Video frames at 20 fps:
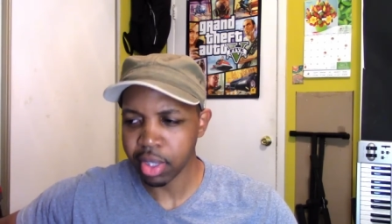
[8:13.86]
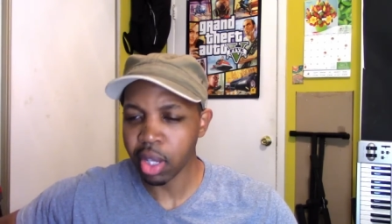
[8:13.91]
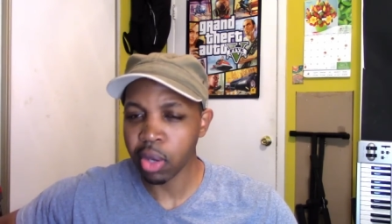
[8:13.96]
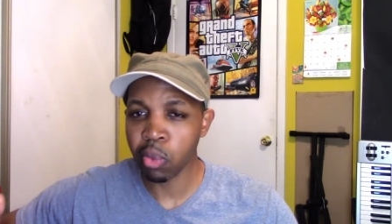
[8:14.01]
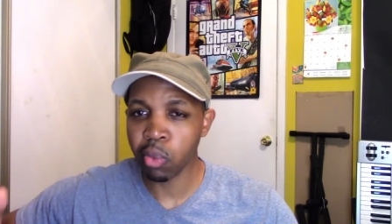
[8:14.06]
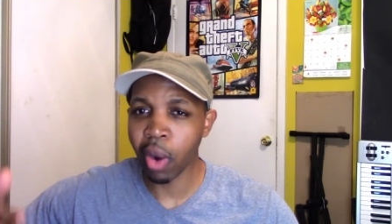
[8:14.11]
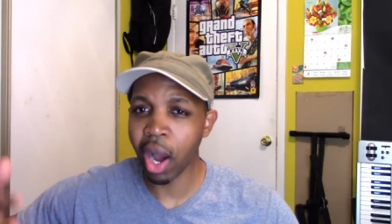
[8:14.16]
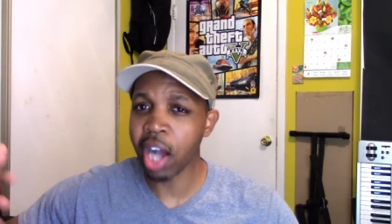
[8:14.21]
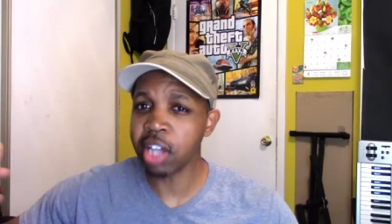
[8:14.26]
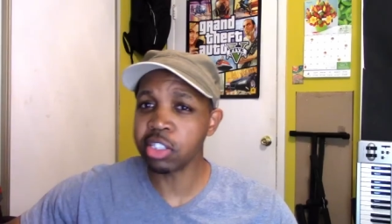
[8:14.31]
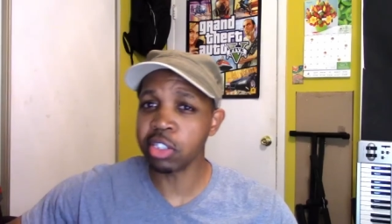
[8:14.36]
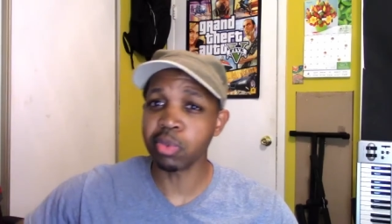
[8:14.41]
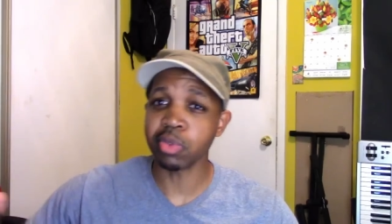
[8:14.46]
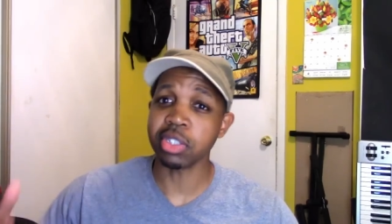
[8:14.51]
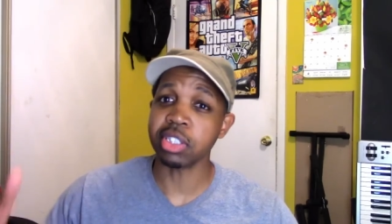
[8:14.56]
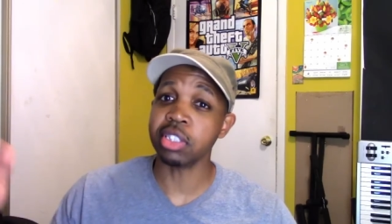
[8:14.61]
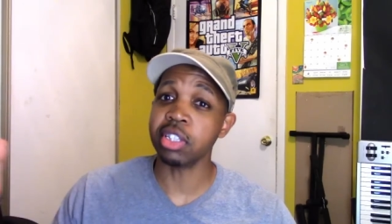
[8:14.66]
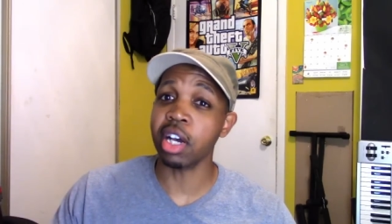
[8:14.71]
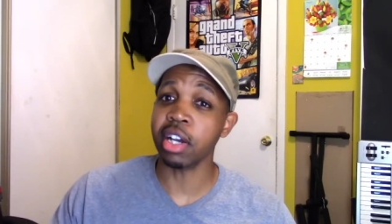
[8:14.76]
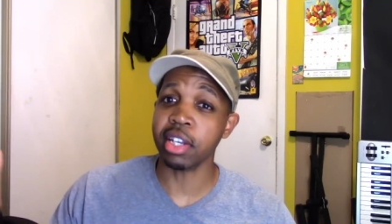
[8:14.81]
Roger
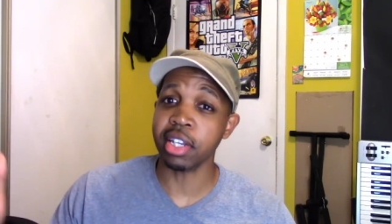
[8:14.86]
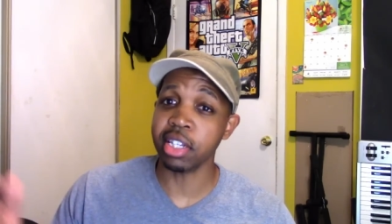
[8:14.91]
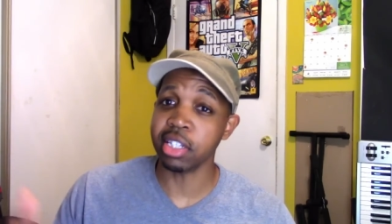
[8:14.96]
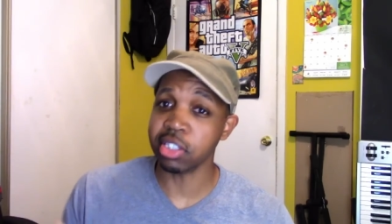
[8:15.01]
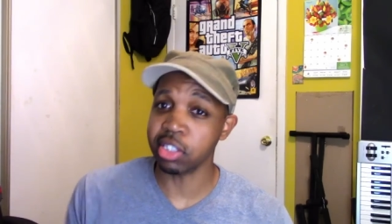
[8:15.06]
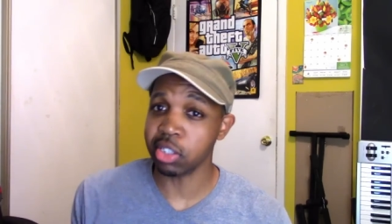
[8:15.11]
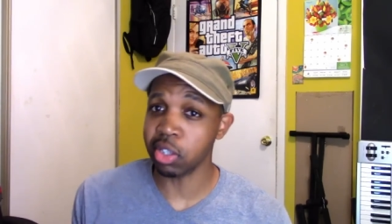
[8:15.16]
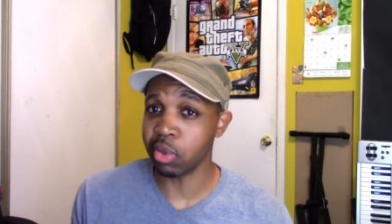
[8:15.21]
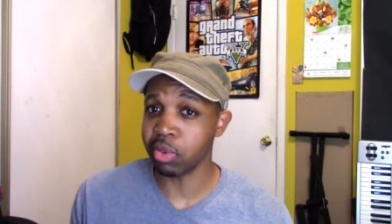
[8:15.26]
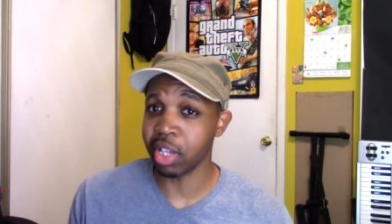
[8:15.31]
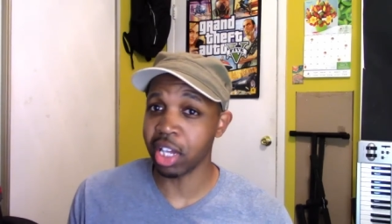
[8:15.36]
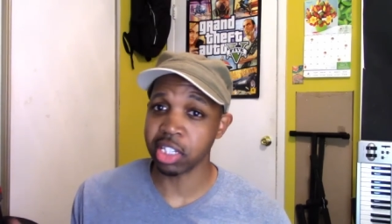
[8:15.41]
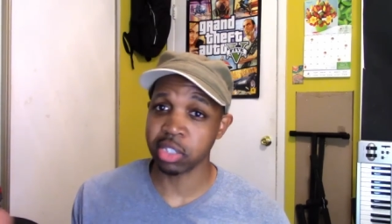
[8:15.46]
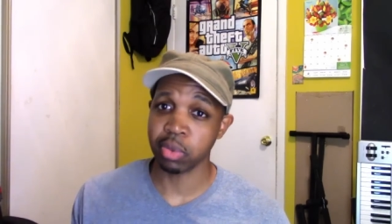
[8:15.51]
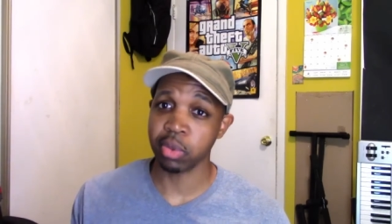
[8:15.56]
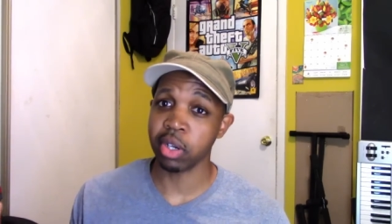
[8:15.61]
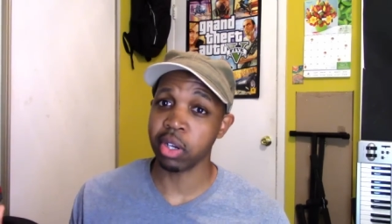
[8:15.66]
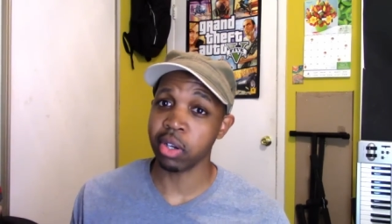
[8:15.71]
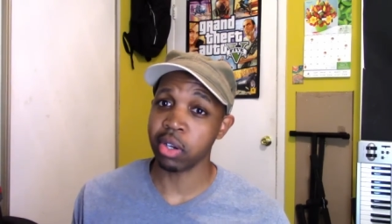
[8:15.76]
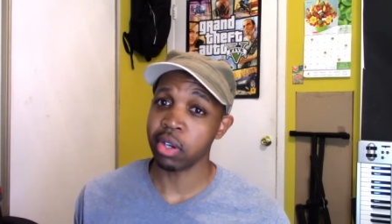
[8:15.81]
was stuck in. So that's
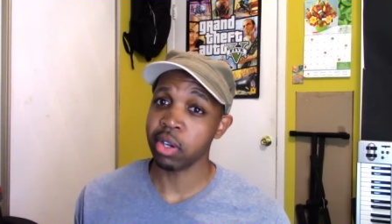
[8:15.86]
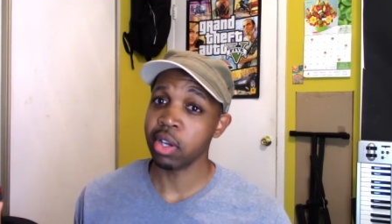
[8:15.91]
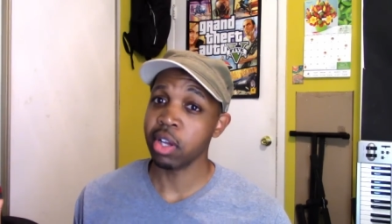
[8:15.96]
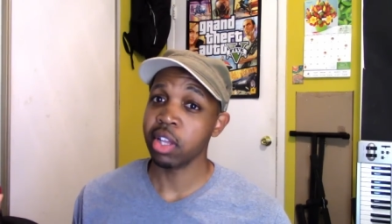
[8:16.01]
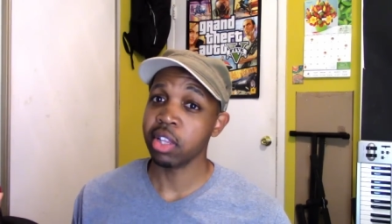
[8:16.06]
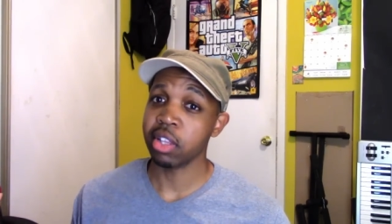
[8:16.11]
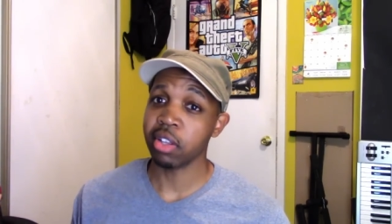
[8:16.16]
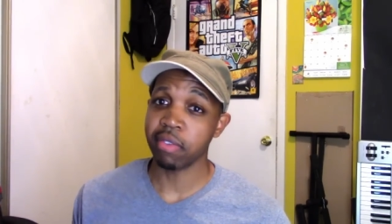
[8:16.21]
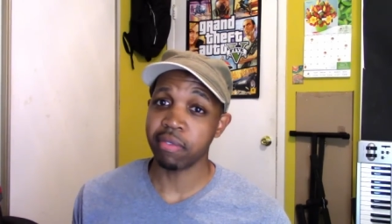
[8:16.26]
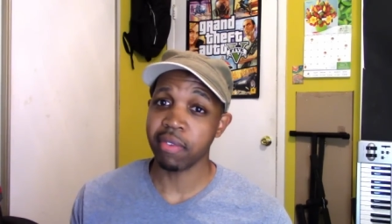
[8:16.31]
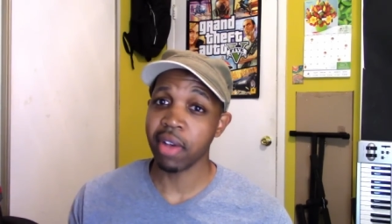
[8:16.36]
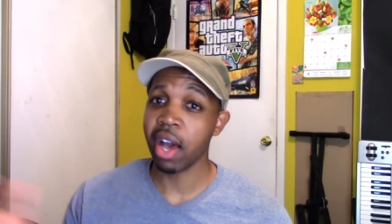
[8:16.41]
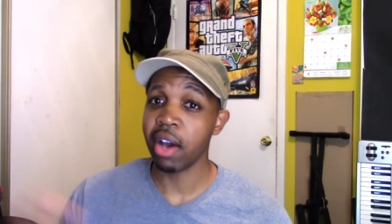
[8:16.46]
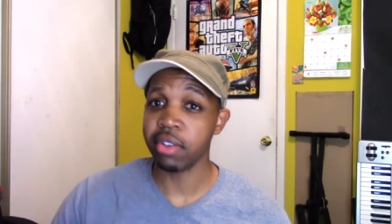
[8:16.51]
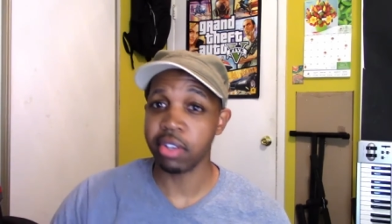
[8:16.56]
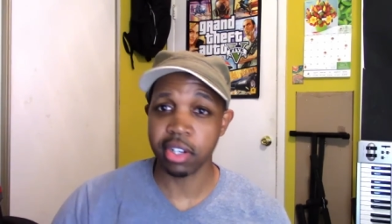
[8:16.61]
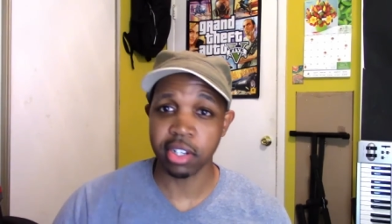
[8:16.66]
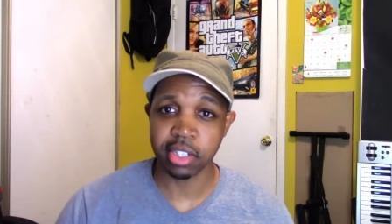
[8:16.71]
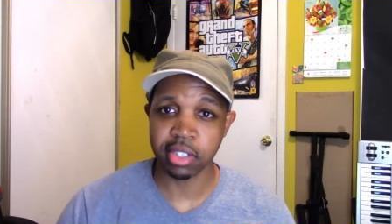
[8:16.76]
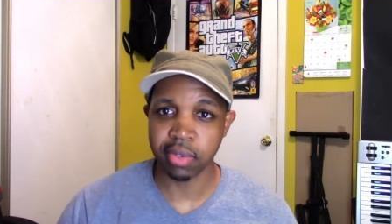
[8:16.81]
where the
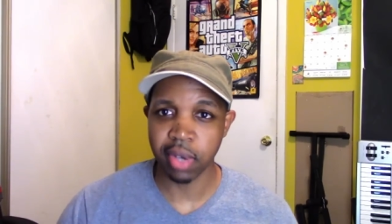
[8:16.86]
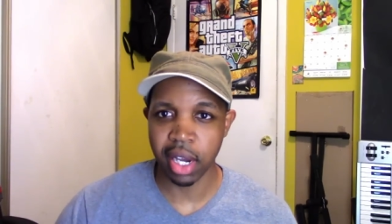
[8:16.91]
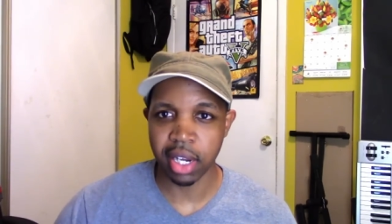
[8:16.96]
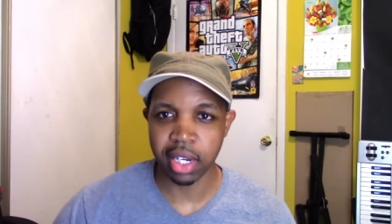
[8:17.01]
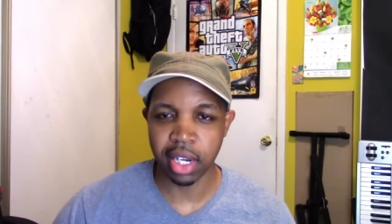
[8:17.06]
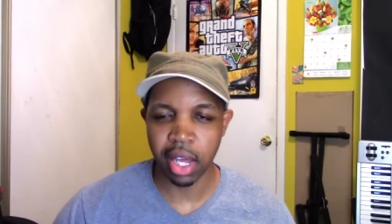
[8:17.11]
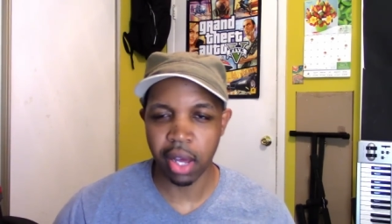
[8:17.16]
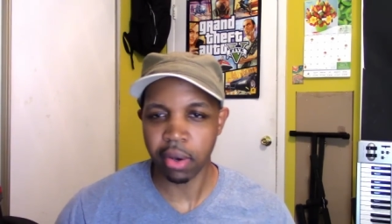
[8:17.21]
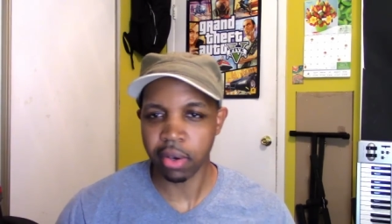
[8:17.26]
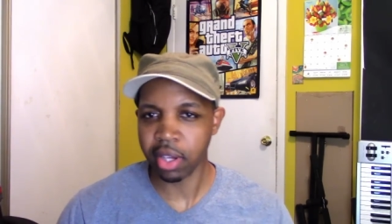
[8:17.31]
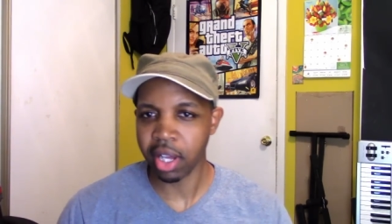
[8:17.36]
Founder is right now,